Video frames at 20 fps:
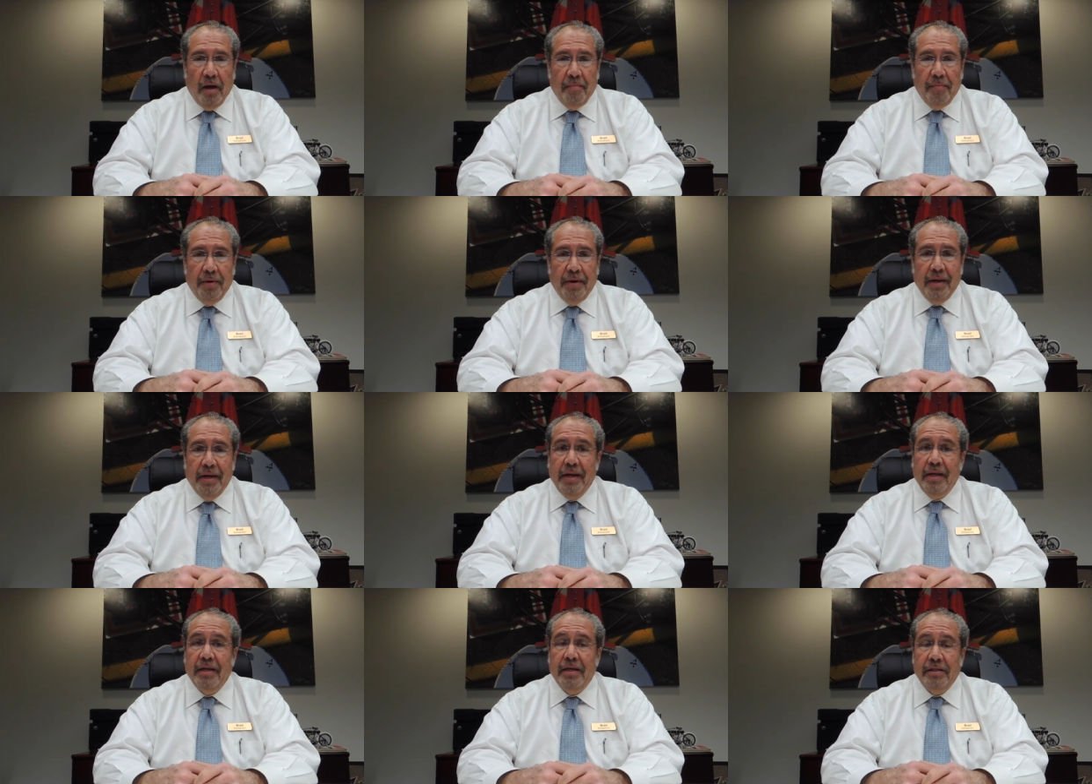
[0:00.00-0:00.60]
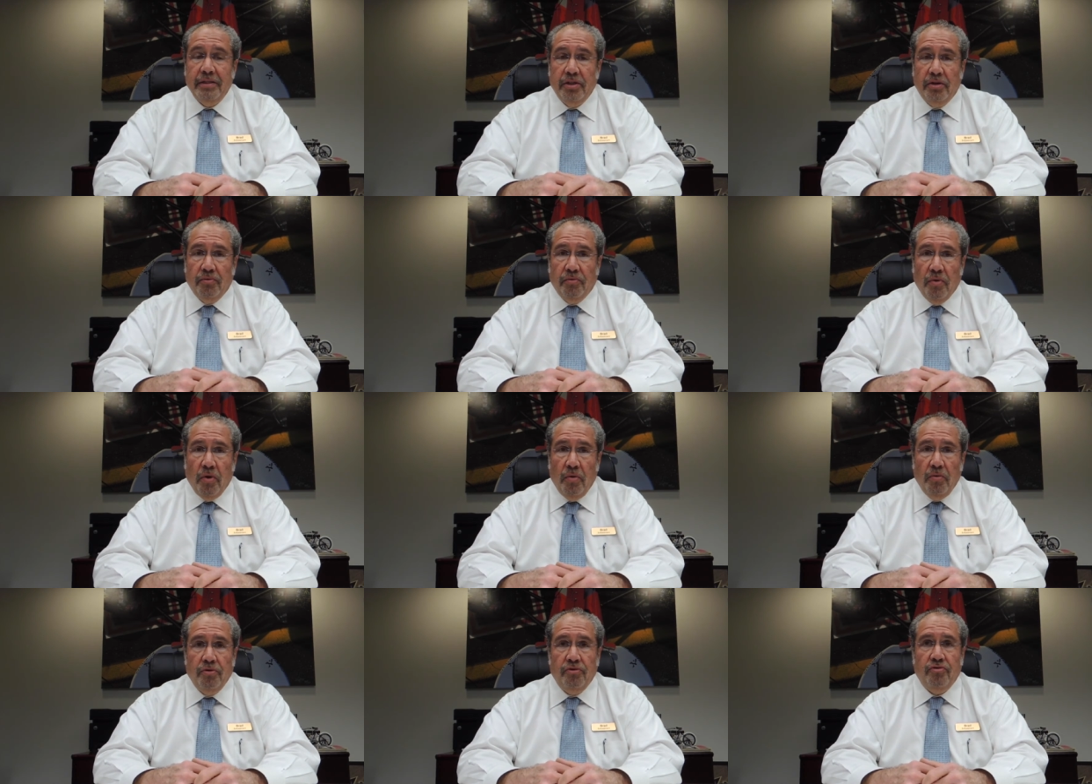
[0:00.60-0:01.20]
but it has
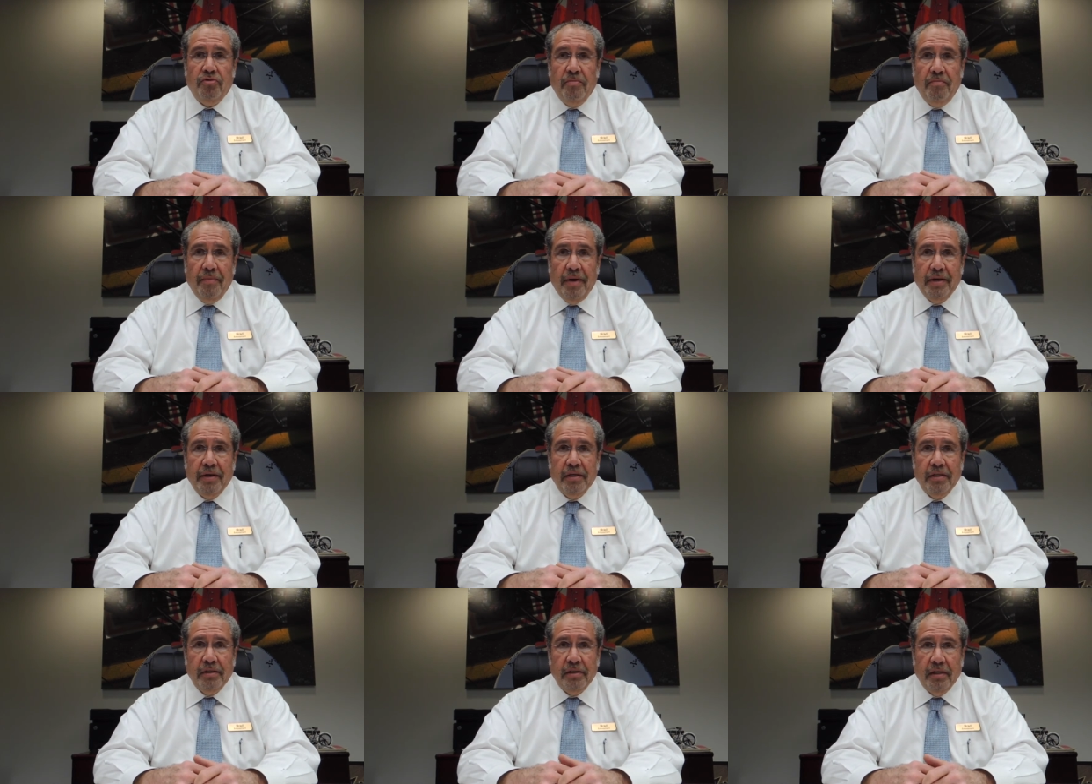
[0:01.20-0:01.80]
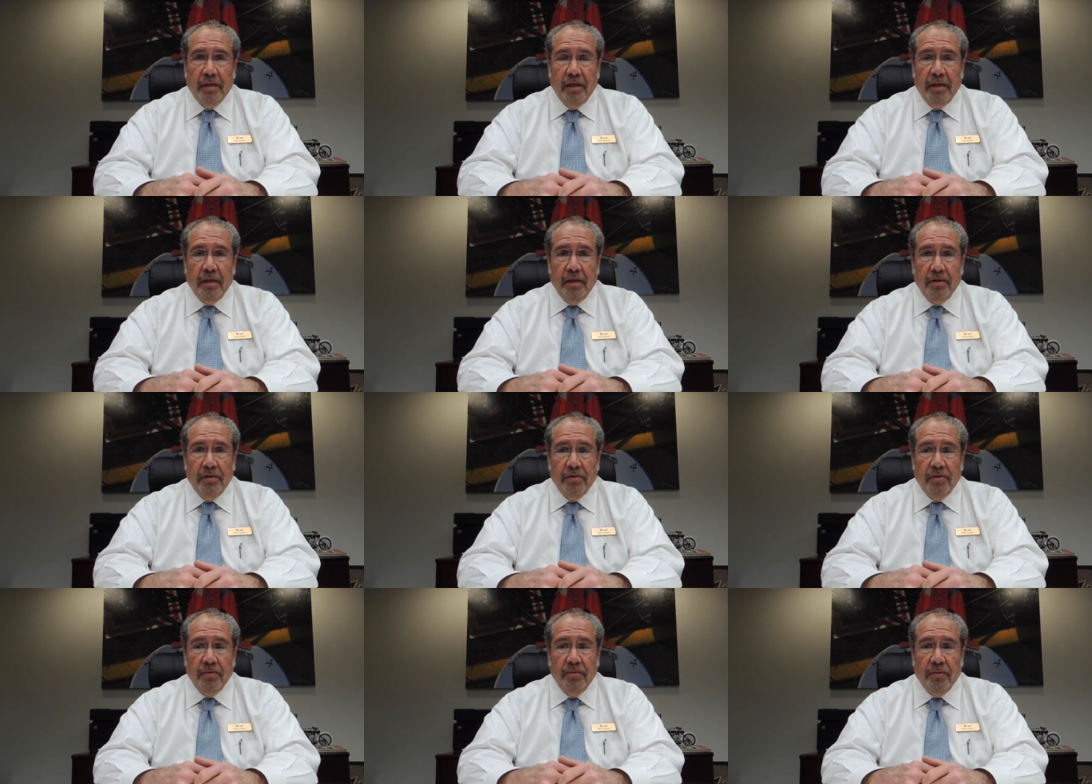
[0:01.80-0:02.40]
grown tremendously
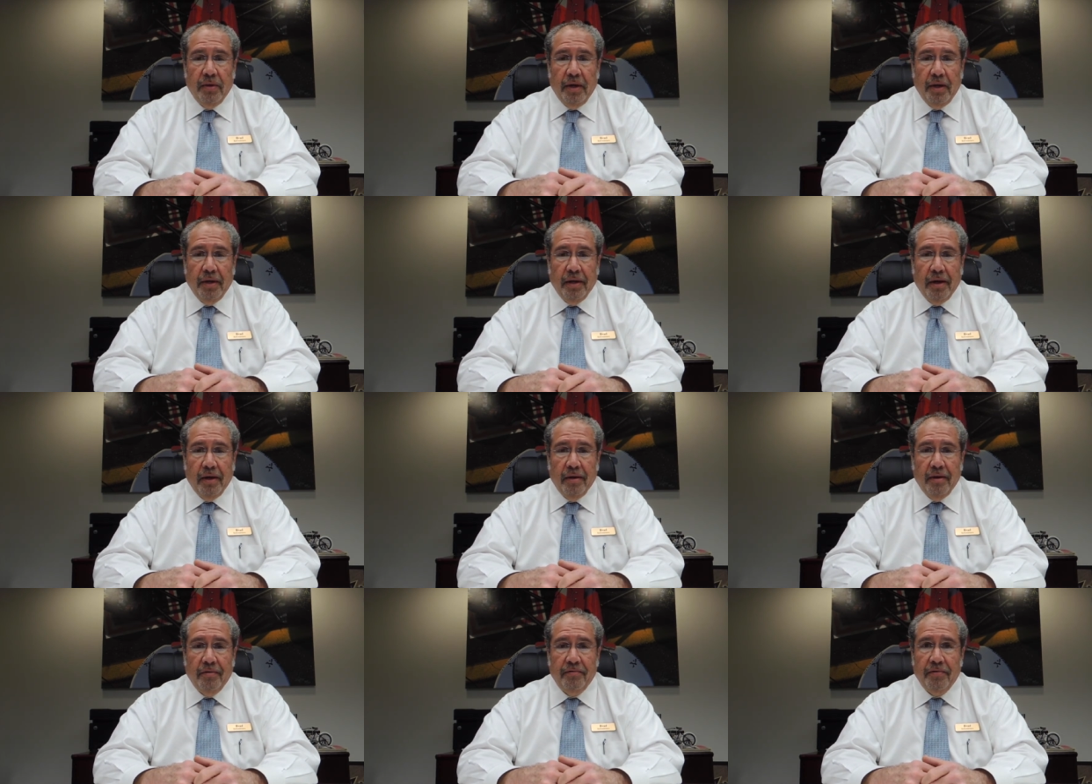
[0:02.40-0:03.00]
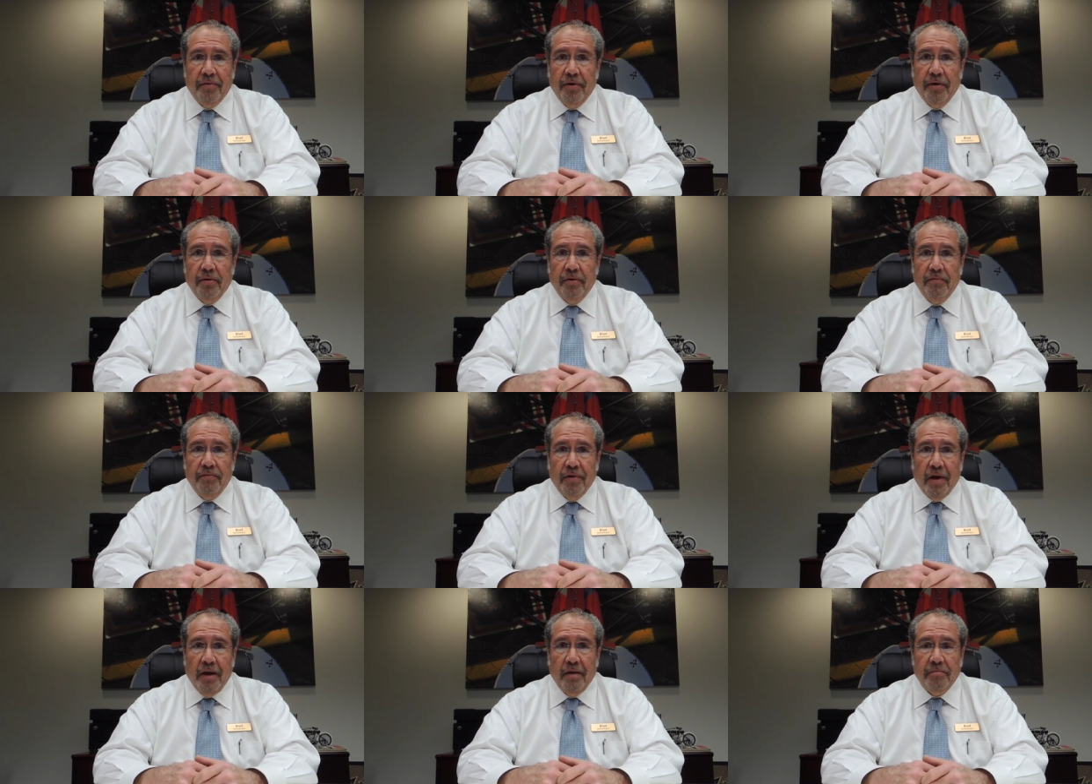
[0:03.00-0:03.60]
into a very good
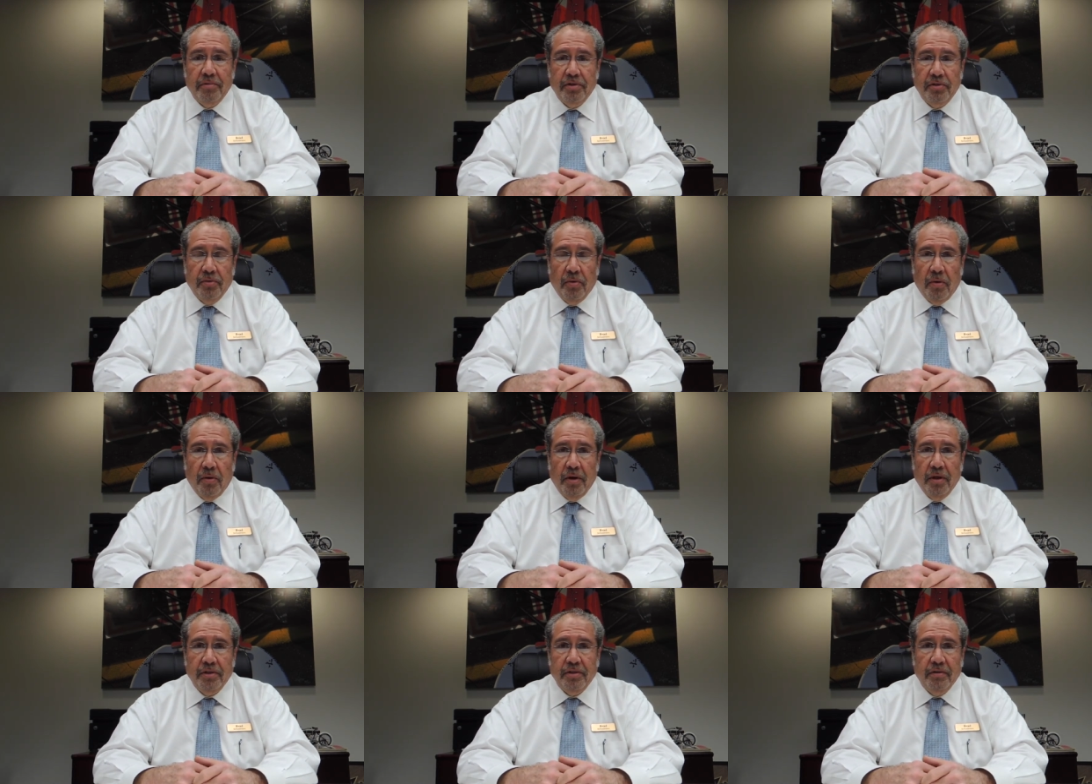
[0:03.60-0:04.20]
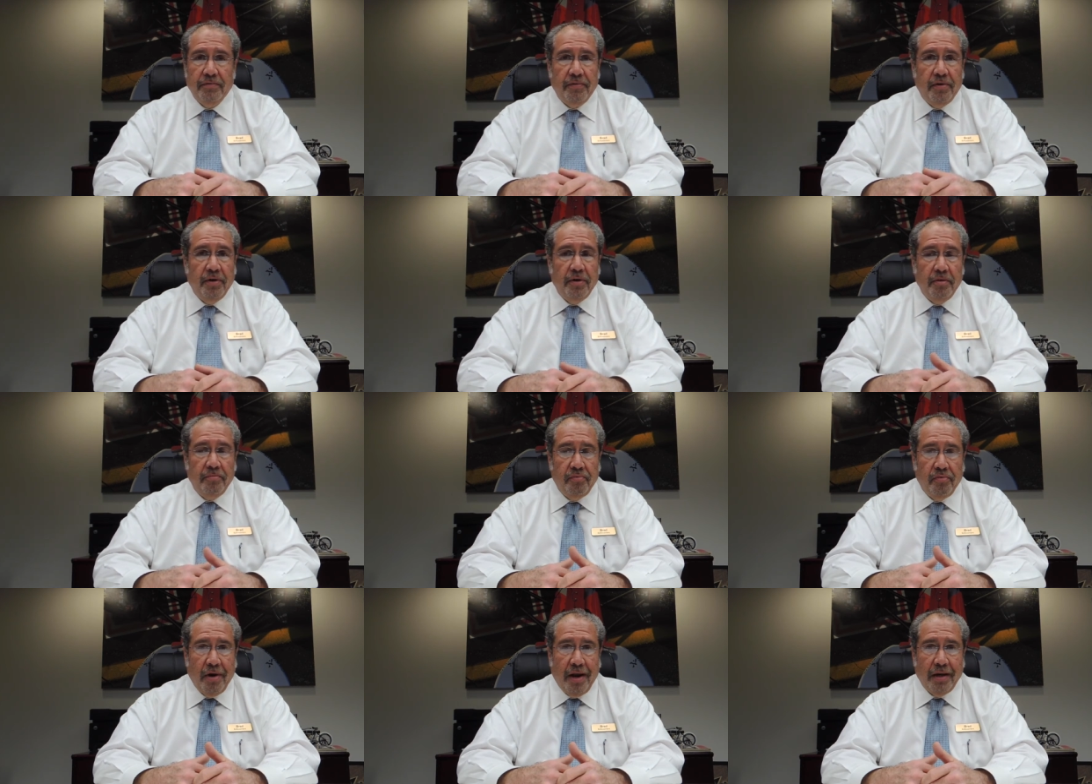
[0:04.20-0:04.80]
volume store, and it's a very
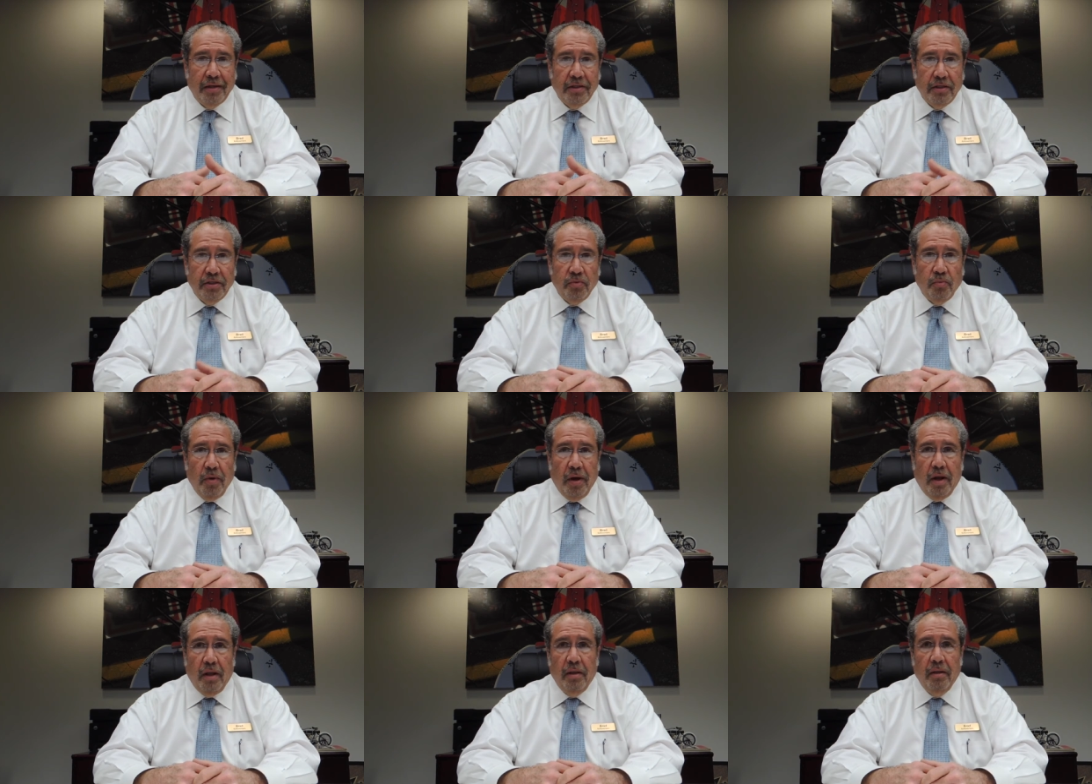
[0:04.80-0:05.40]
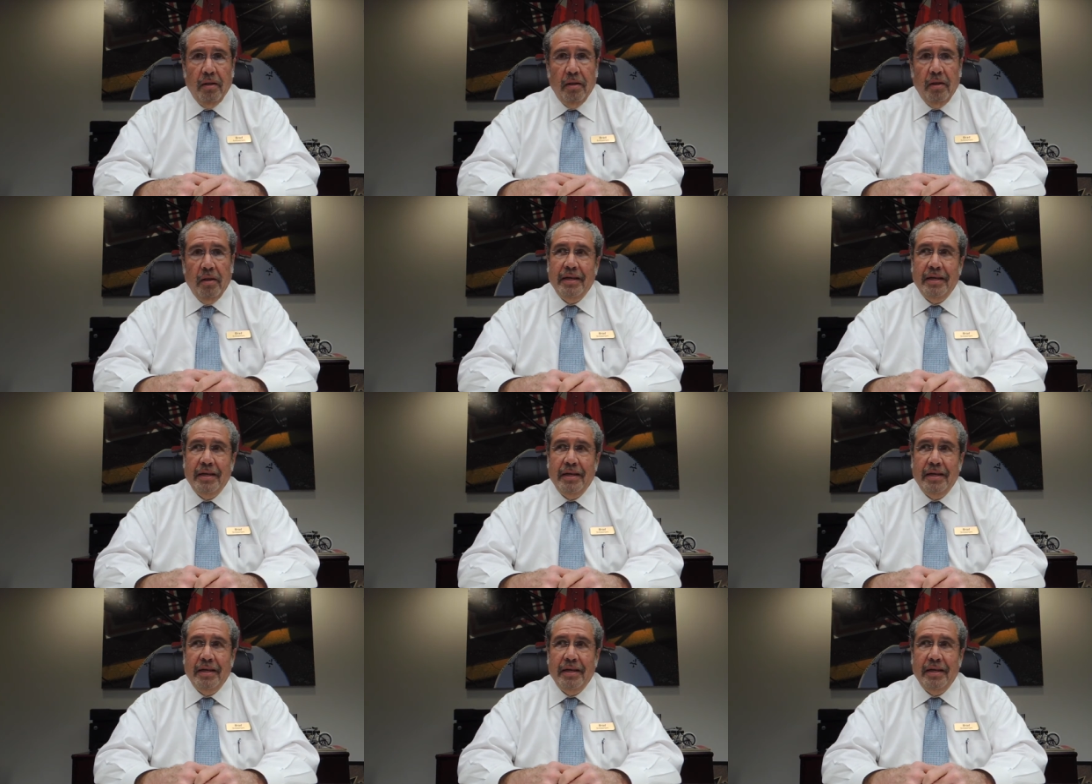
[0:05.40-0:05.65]
good product as well.